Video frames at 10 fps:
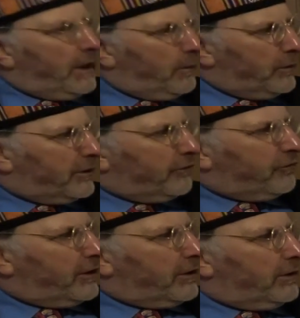And we'll
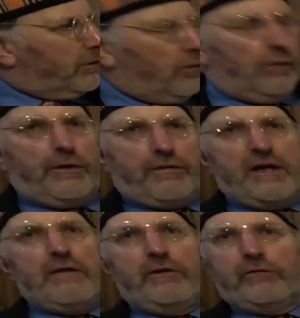consider all the
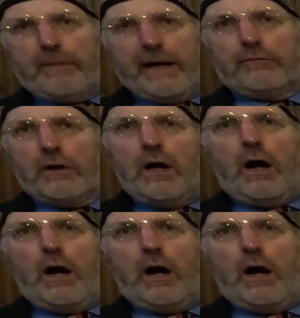theories about